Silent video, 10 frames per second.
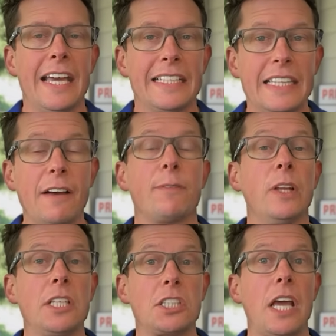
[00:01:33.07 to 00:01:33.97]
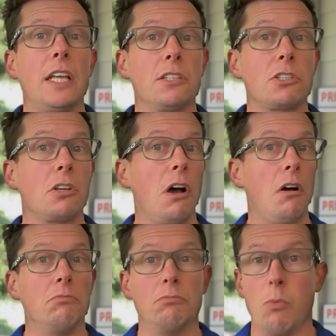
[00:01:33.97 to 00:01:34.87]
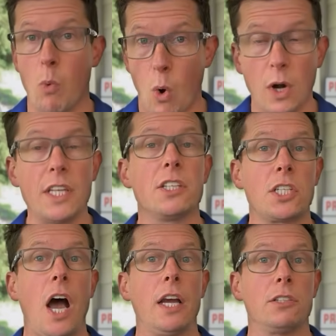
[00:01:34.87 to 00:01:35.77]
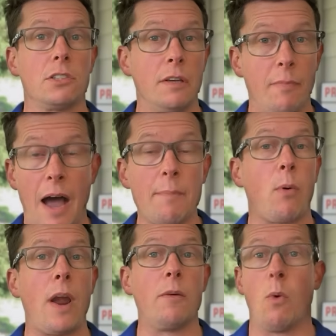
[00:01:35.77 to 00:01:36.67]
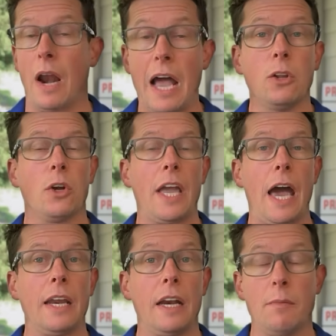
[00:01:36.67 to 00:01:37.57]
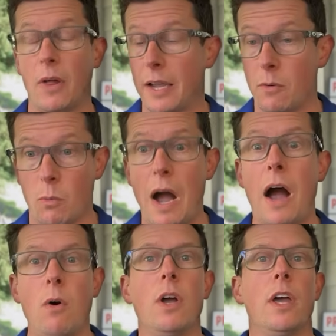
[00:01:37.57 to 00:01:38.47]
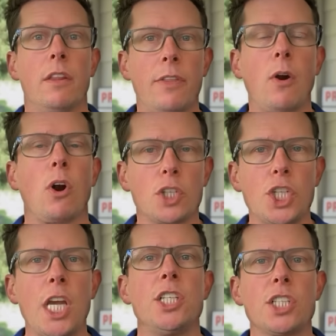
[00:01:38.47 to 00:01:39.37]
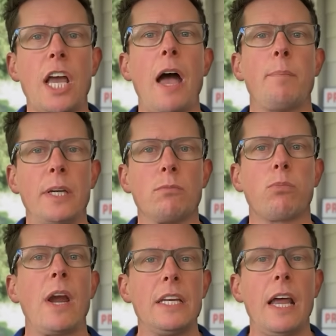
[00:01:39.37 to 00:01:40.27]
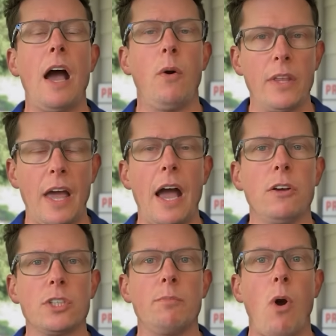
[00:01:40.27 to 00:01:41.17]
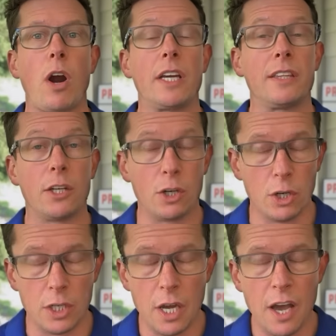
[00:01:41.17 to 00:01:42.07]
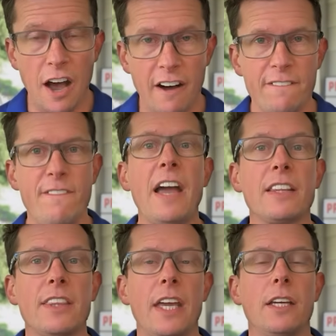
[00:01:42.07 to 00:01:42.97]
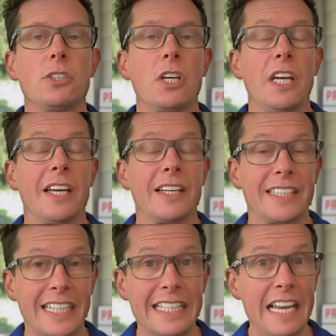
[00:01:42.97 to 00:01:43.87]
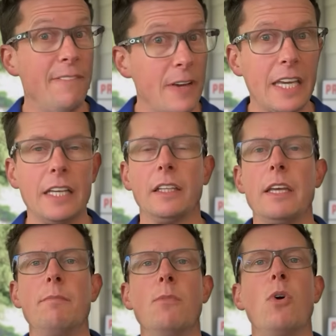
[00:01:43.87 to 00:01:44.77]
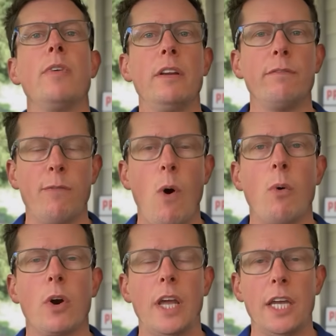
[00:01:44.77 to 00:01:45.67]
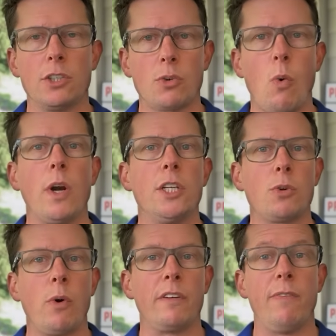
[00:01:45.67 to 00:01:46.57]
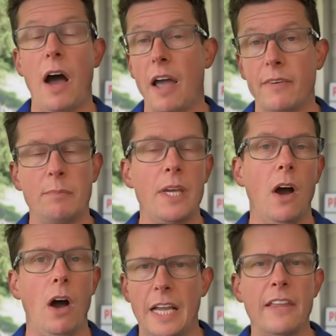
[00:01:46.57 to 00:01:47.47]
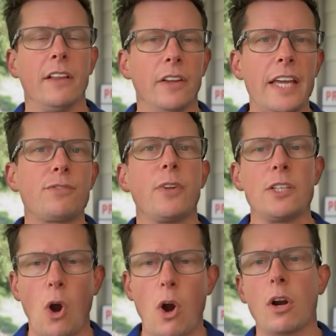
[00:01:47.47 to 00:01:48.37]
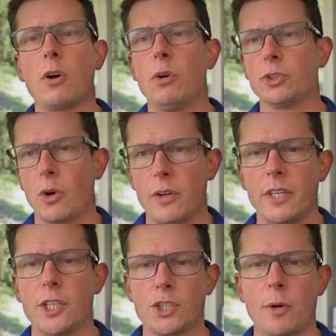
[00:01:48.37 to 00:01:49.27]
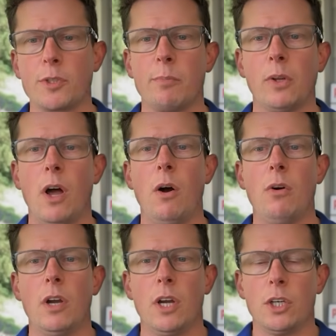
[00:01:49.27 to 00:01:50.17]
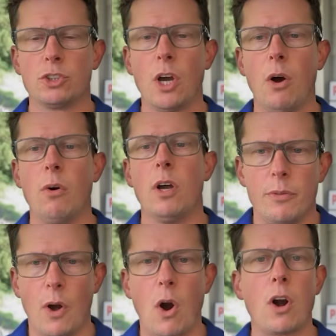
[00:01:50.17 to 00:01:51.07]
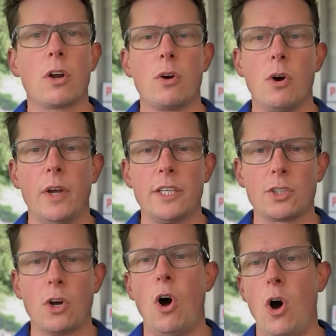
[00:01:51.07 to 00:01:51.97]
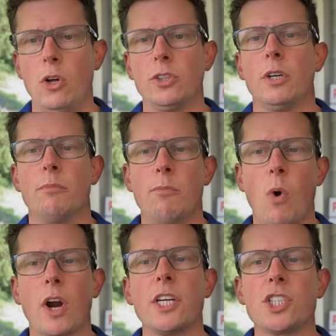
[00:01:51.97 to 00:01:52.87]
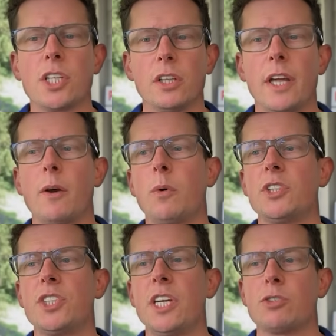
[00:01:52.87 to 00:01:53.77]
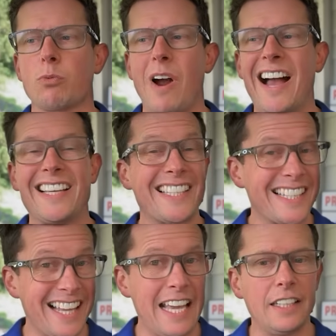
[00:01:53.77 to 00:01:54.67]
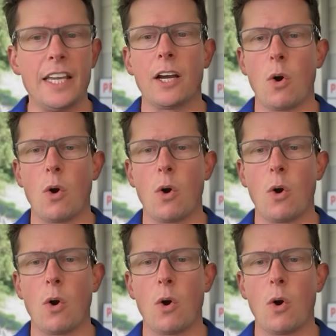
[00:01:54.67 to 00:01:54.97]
definitely sends some warning signs in my brain. When I look at it, I'm like, wow, there are changes happening right now in the housing market that could affect things significantly moving forward in 2025 and beyond. And the links for these articles are in the description below. So the article is called Mortgage Delinquencies Rise Slightly in